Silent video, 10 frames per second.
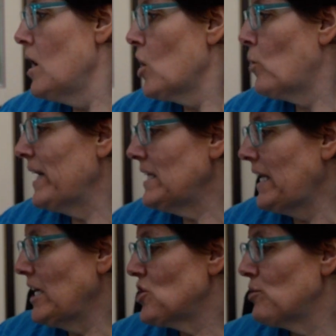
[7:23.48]

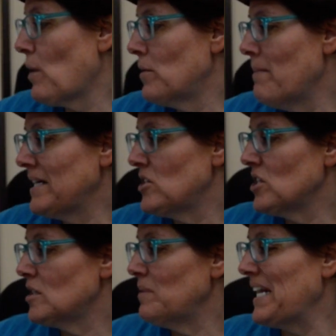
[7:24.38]
Quickly, she wrote a message
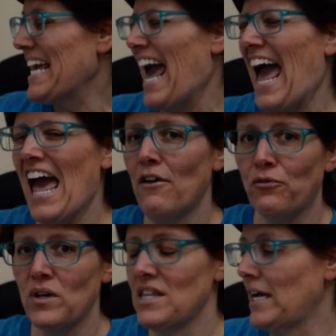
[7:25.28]
explaining
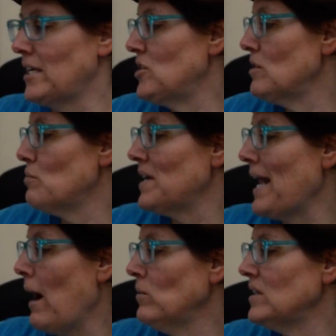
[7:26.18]
everything to the
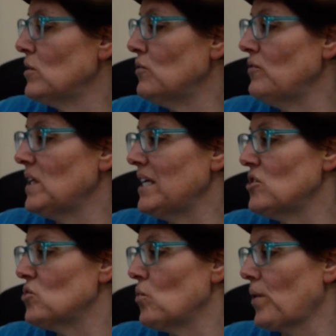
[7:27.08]
renowned Littlefield
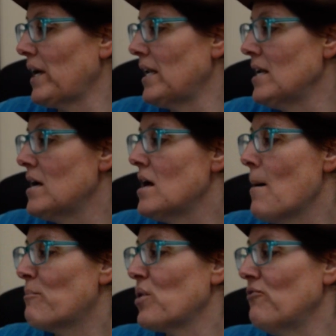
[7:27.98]
historian,
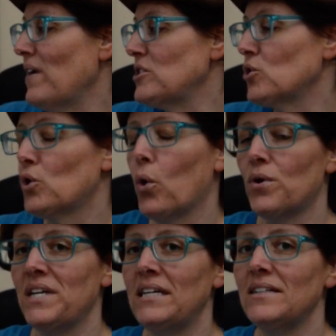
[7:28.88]
Professor
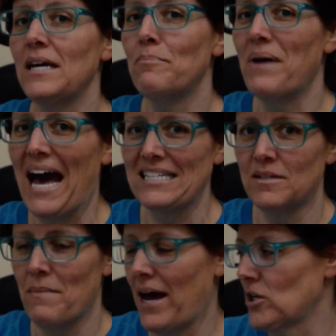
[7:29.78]
Cornelia
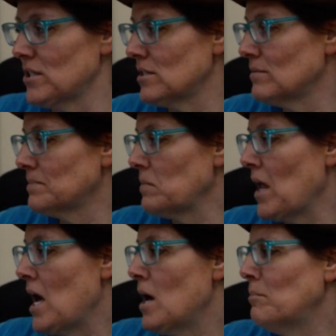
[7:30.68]
Pastmatters.
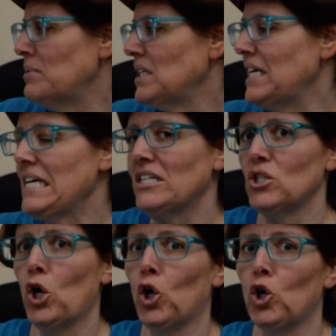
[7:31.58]
"Please
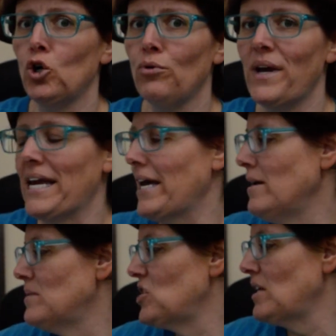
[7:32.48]
hurry,"
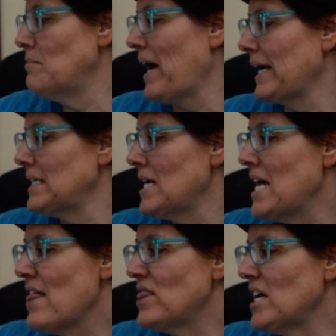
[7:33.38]
Imogene begged.
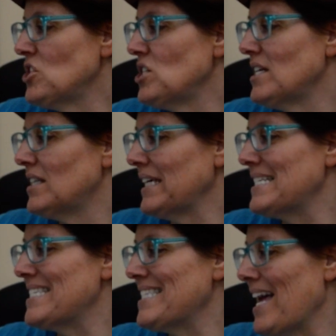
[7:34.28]
Then she clicked
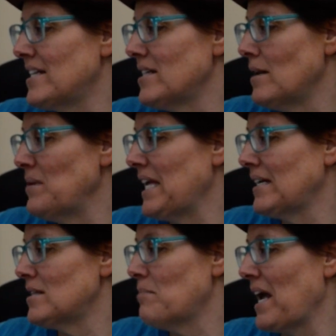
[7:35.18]
send and
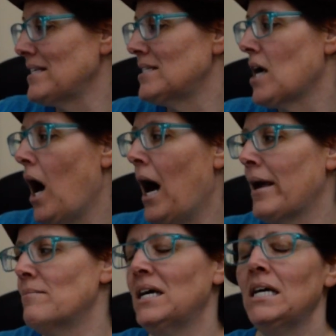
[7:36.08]
began to pace.
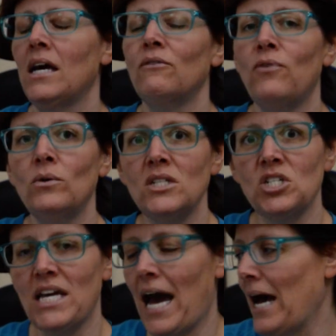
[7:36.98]
Time! If only
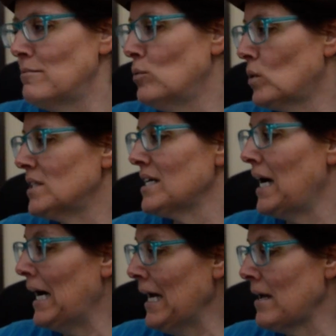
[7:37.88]
she had more
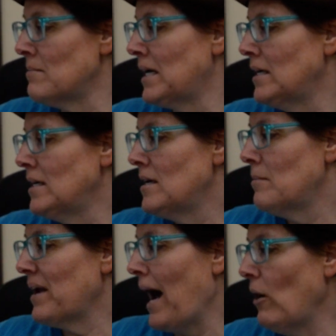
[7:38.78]
time!
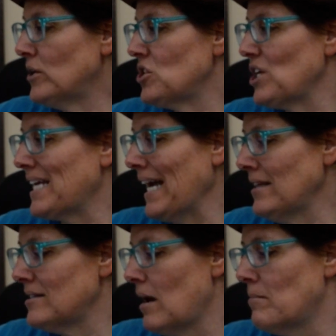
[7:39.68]
But how could she
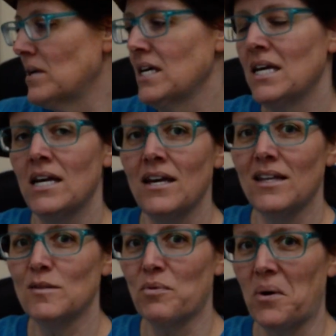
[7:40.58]
get some?
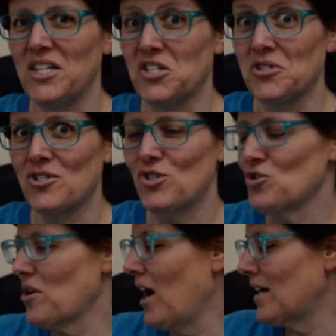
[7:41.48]
Inspiration
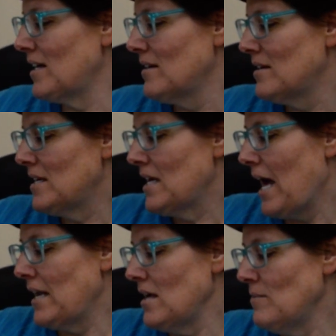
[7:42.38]
struck,
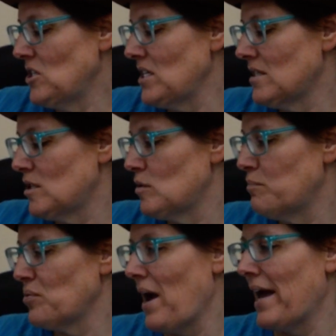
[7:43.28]
and Imogene
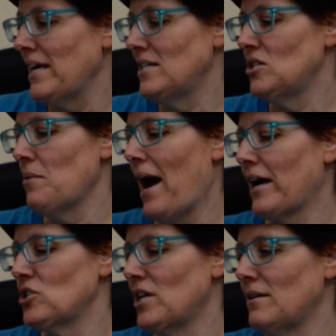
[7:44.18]
sprang into
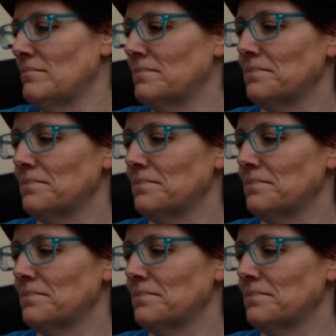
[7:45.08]
action.